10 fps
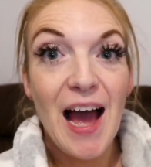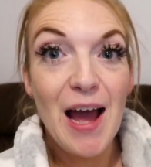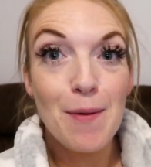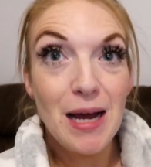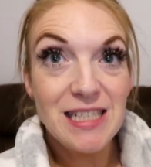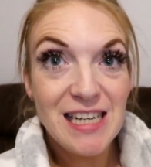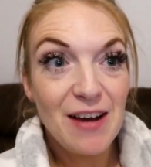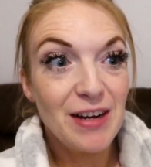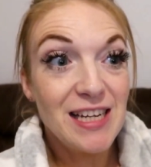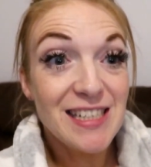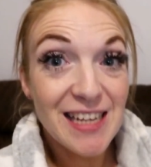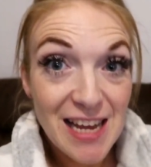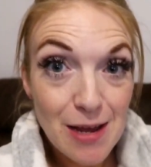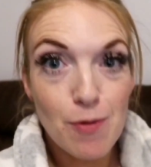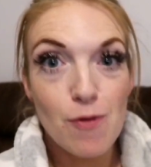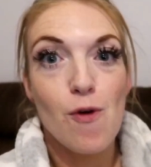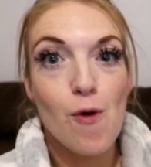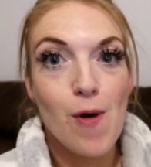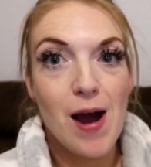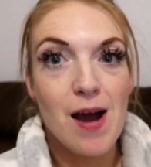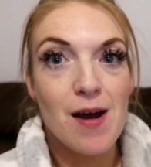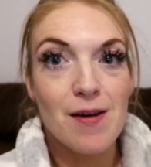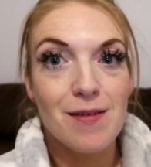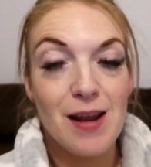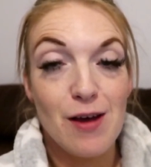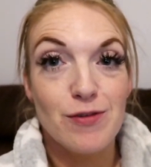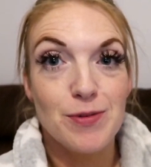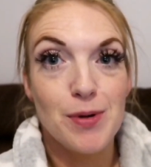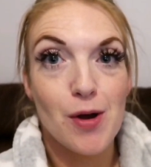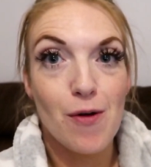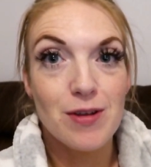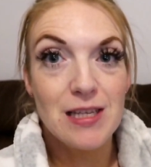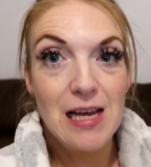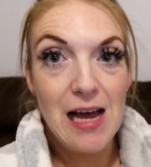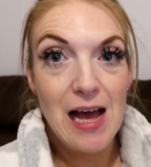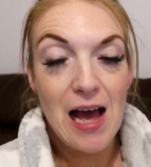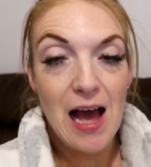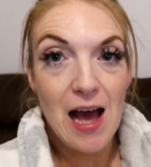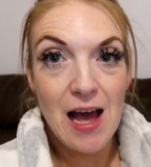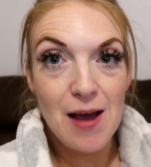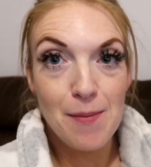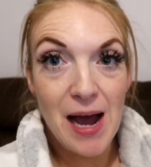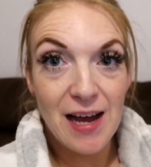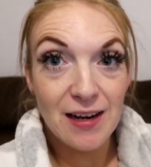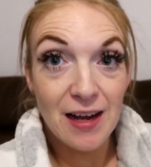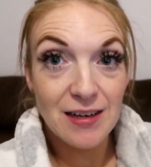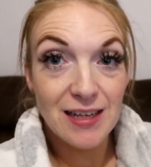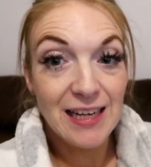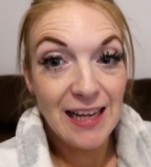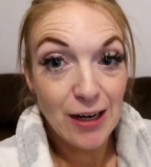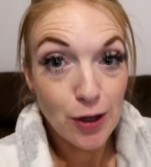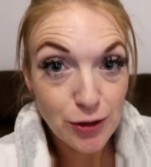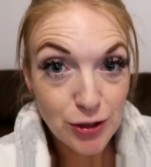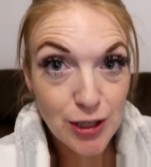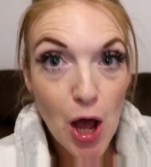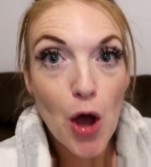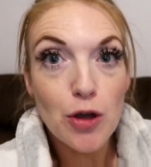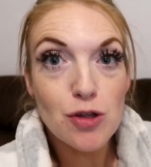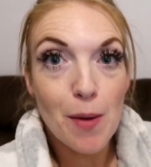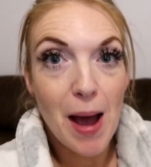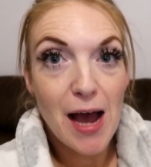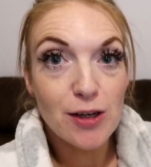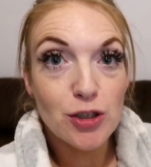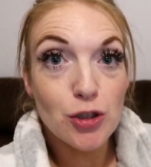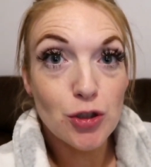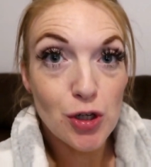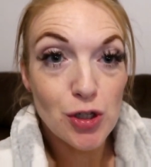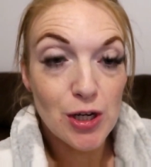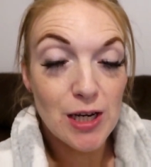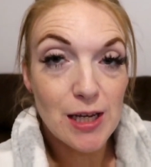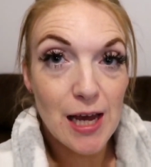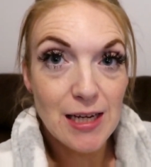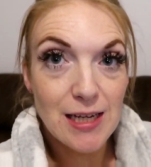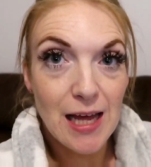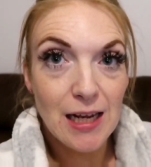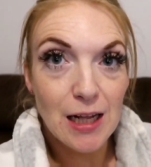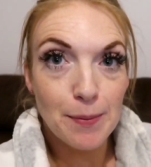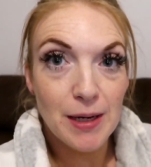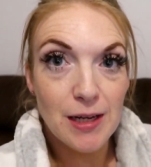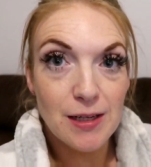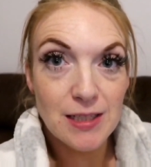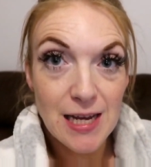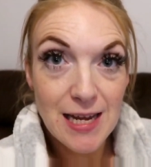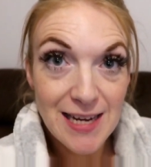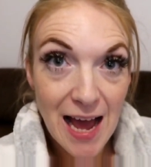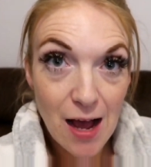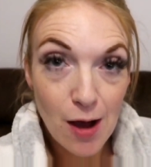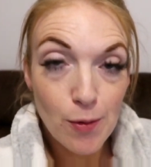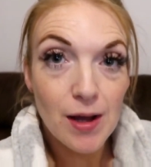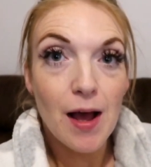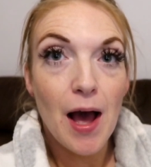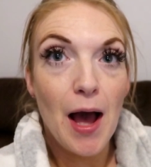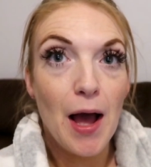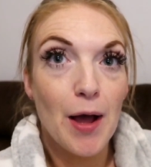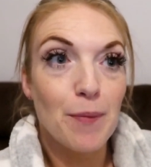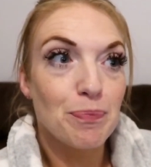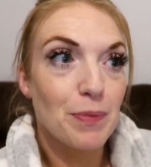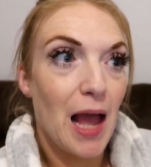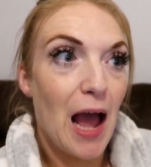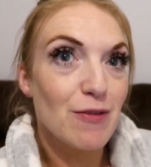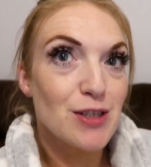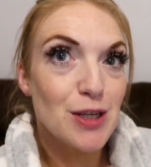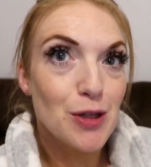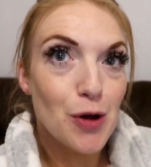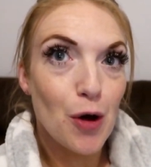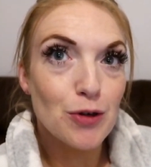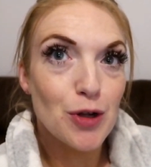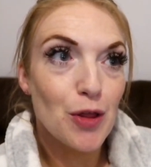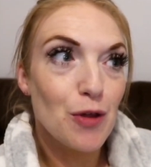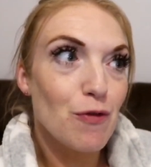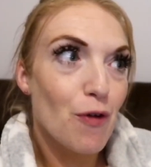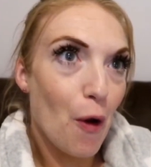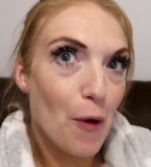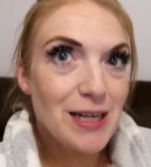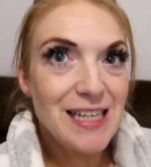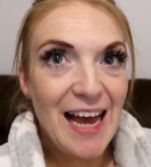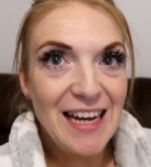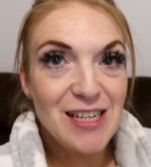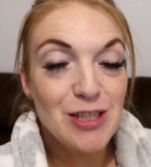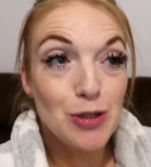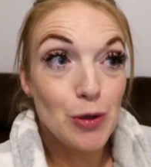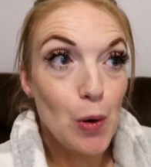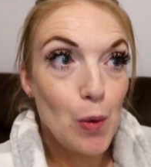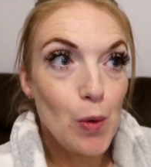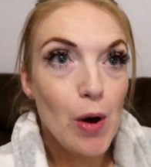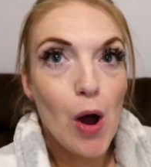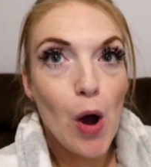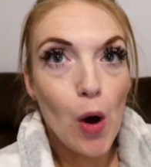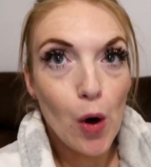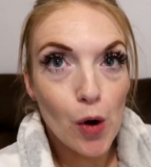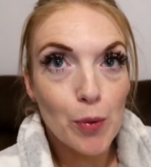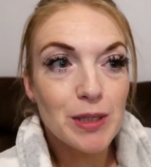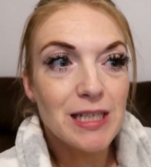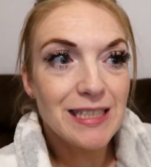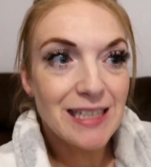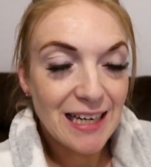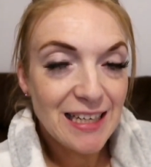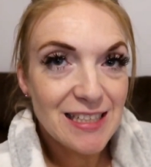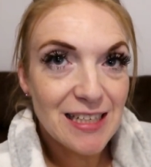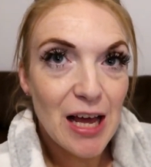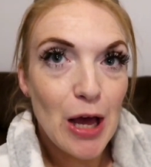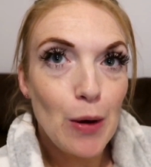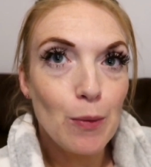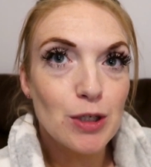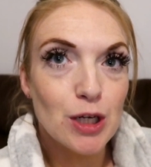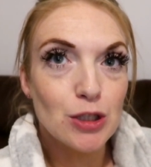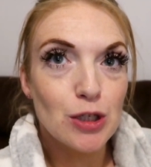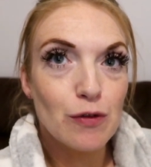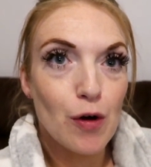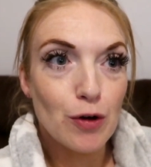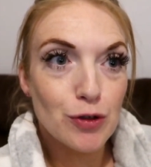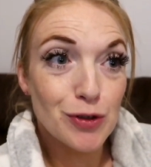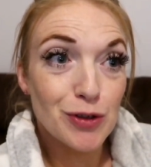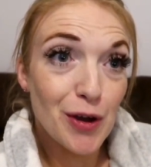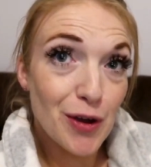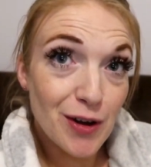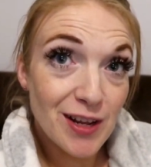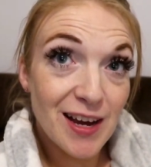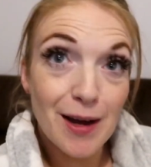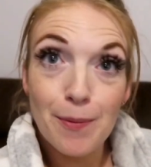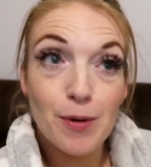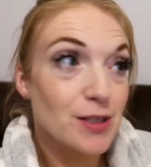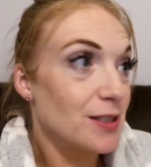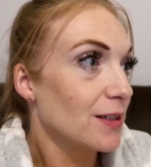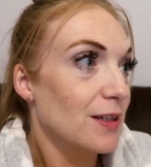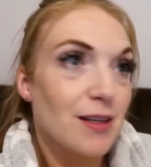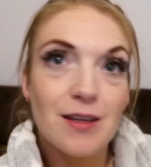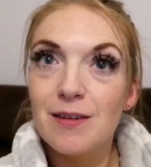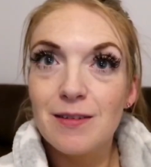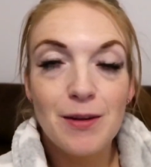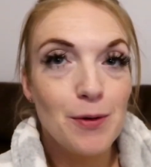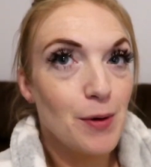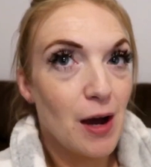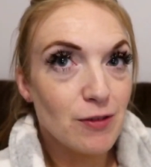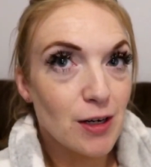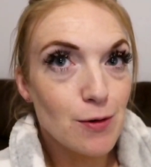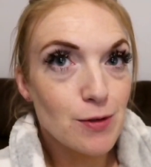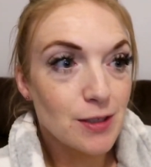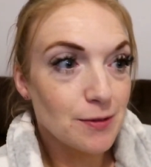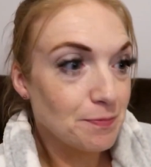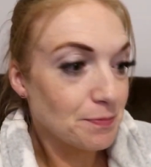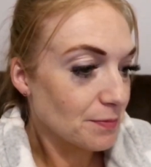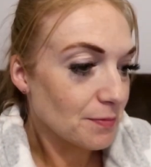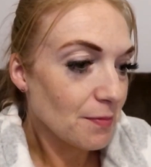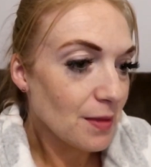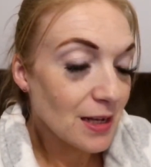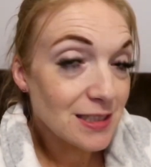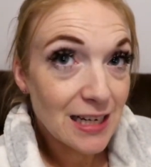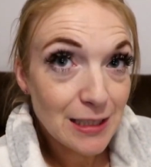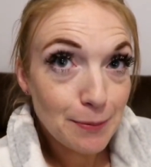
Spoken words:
I didn't have any tea before I left because I had a late lunch. So I'm actually just going to get a little bit of tea now. I've still got the vlog to edit to go up tonight, which I should have got done earlier. But, you know, after losing a teddy